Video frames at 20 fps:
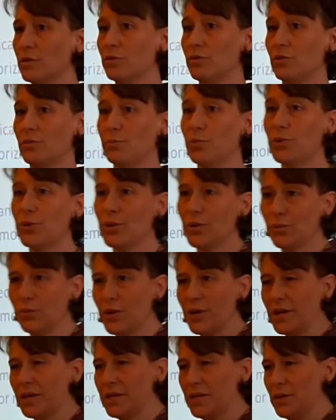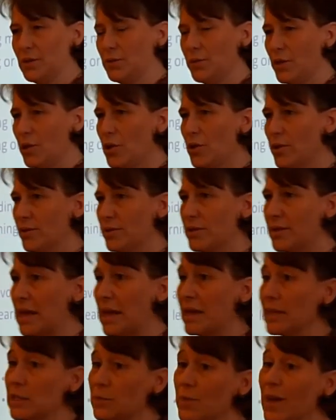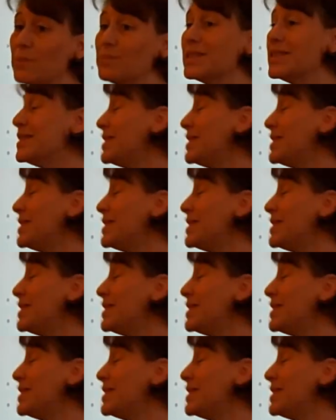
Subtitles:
to put the word into a context, perhaps a